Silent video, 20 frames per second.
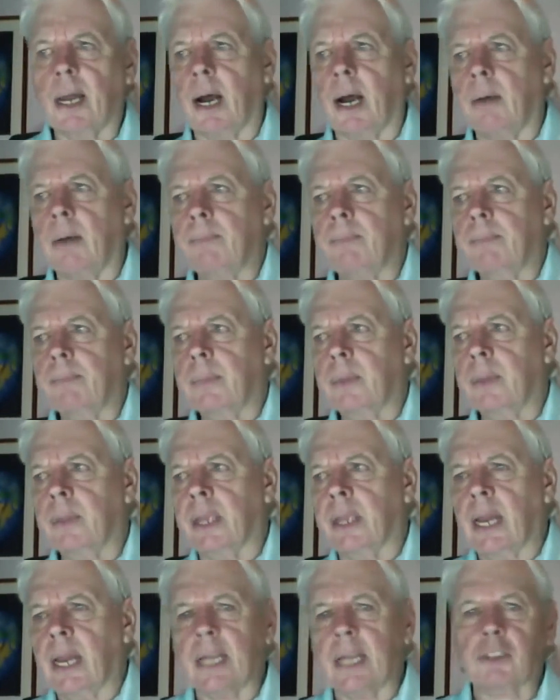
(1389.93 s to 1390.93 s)

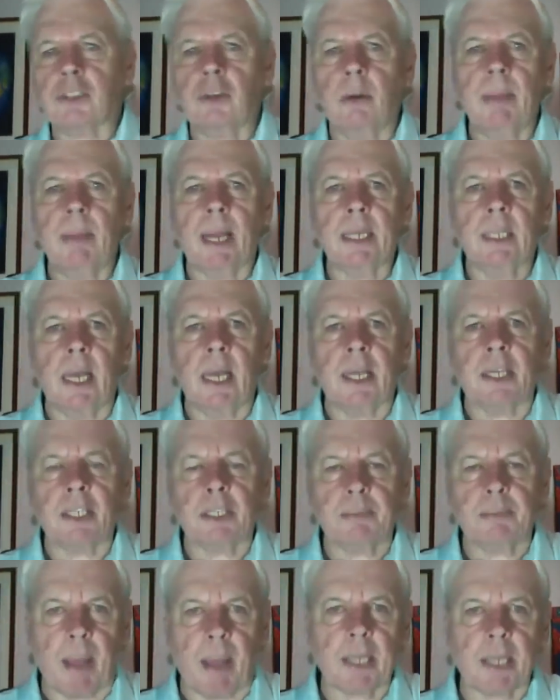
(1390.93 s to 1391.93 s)
the electromagnetic
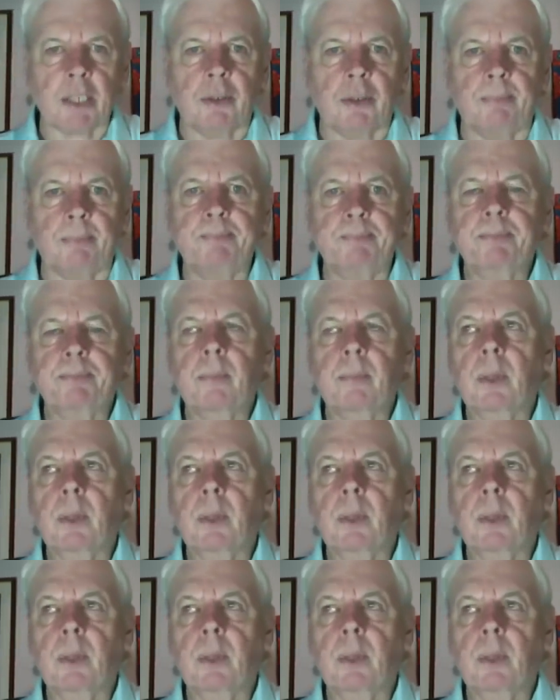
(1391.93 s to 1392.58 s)
spectrum,